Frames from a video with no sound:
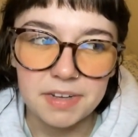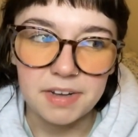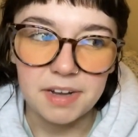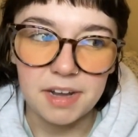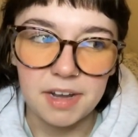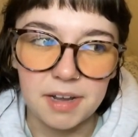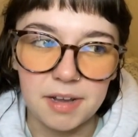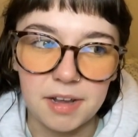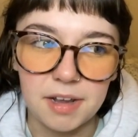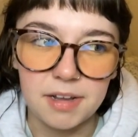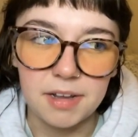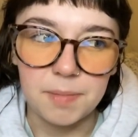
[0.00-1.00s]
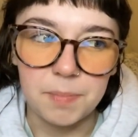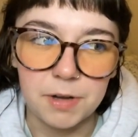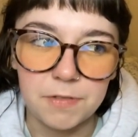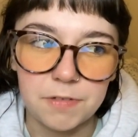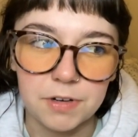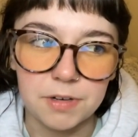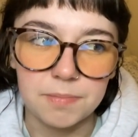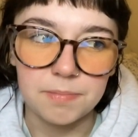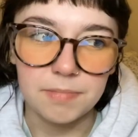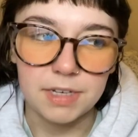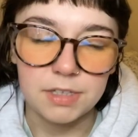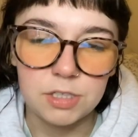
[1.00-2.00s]
a book for
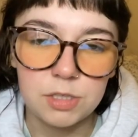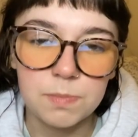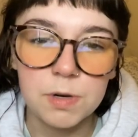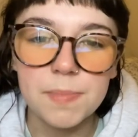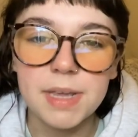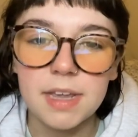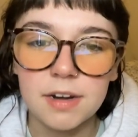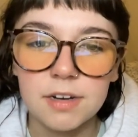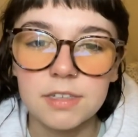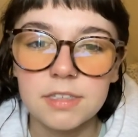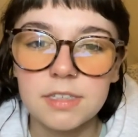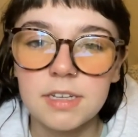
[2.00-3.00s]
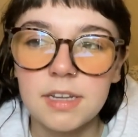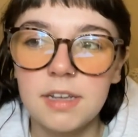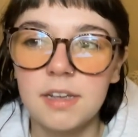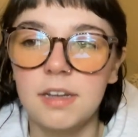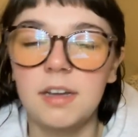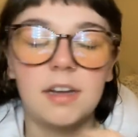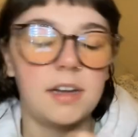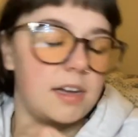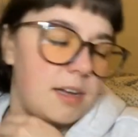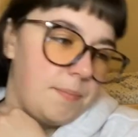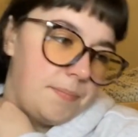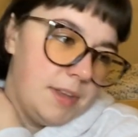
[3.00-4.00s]
super beginners,
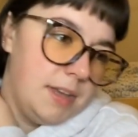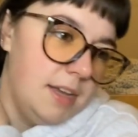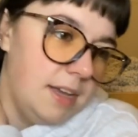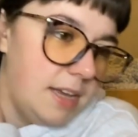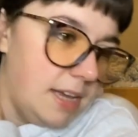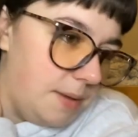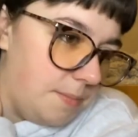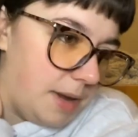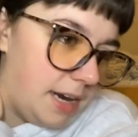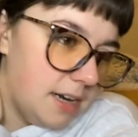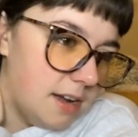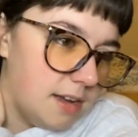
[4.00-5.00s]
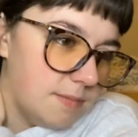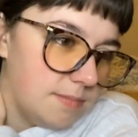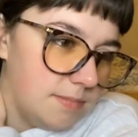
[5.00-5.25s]
it might not